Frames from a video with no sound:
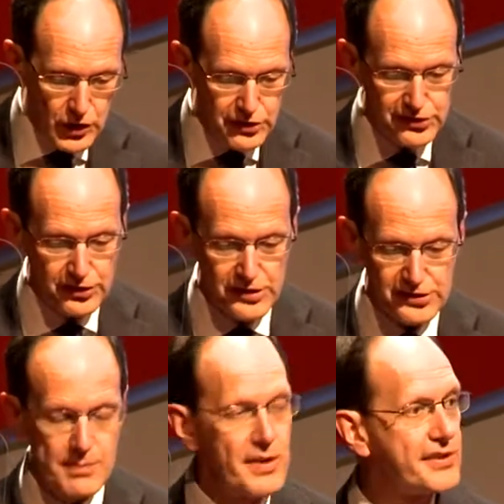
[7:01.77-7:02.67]
good
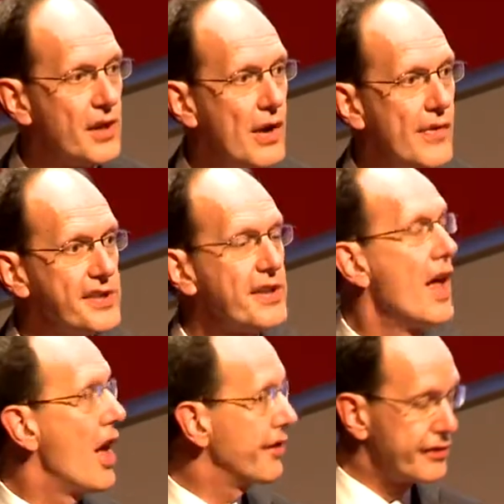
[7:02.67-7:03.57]
customer service
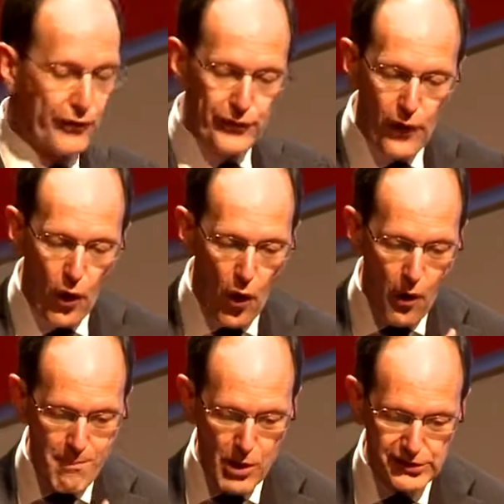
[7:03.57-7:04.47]
as the
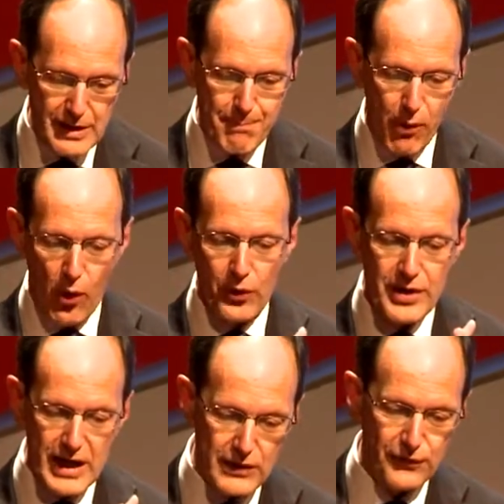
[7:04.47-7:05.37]
four most
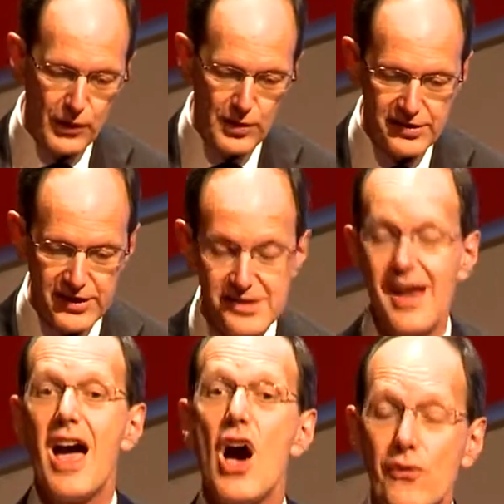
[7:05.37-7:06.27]
important influences
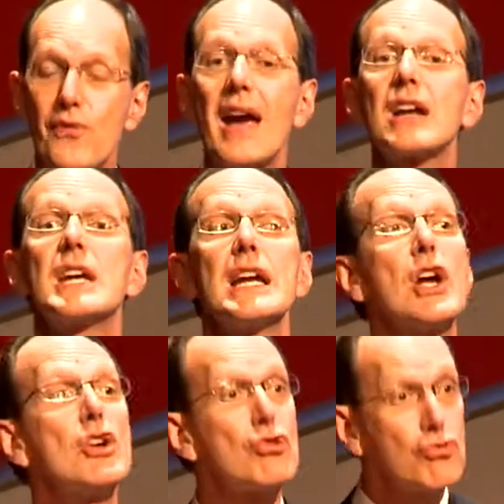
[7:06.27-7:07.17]
affecting
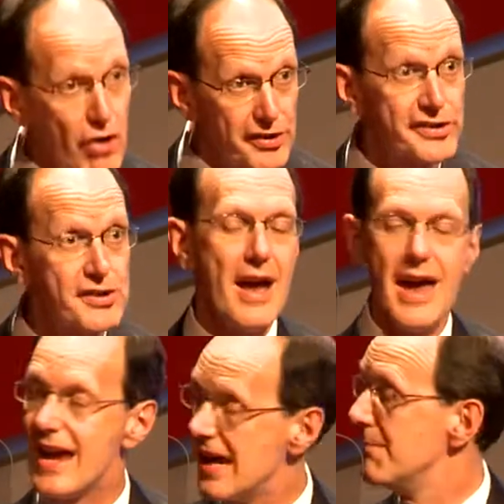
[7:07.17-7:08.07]
trust
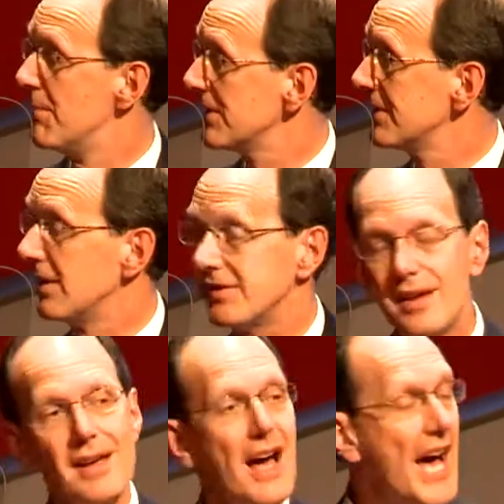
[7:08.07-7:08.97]
in business.
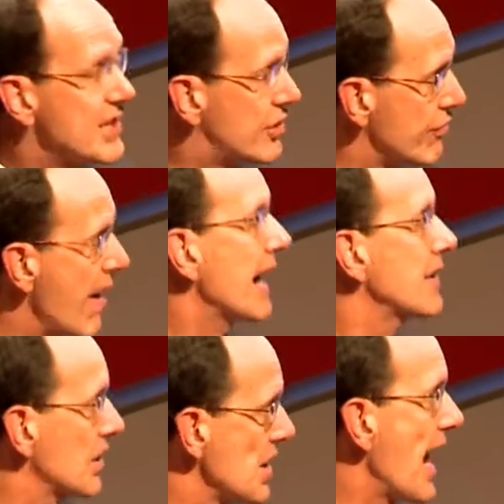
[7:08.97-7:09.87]
A
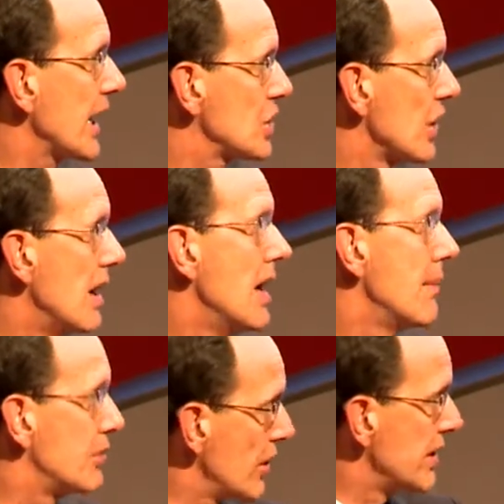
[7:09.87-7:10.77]
direct connection
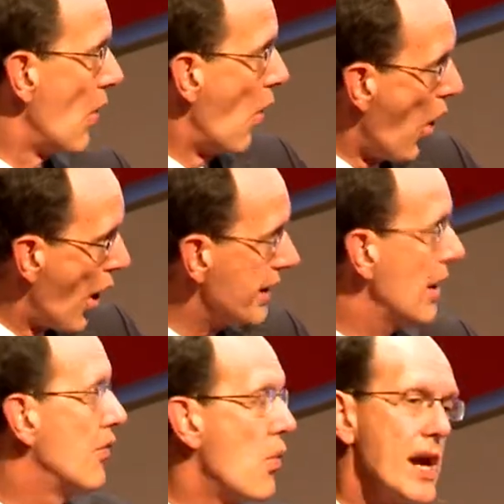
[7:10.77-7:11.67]
between the work
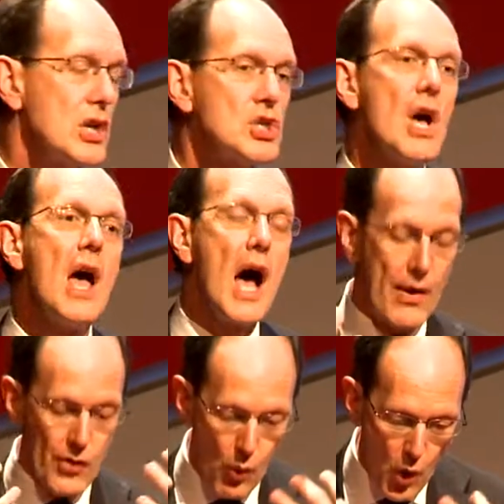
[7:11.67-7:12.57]
of Which
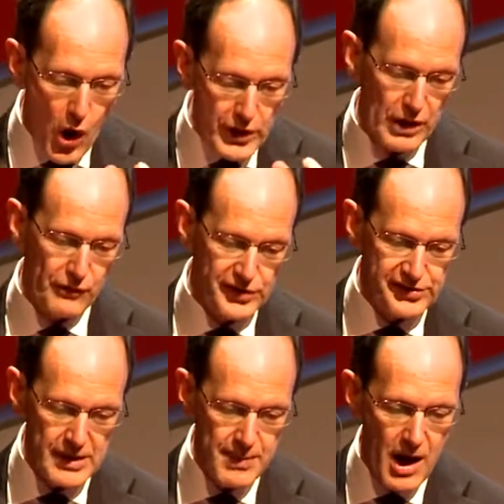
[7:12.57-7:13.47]
and the work of the
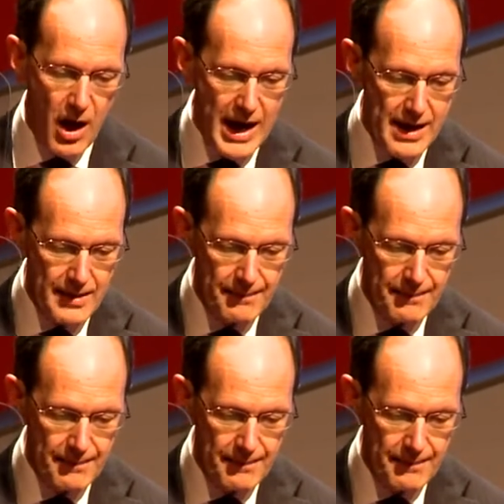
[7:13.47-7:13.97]
CBI.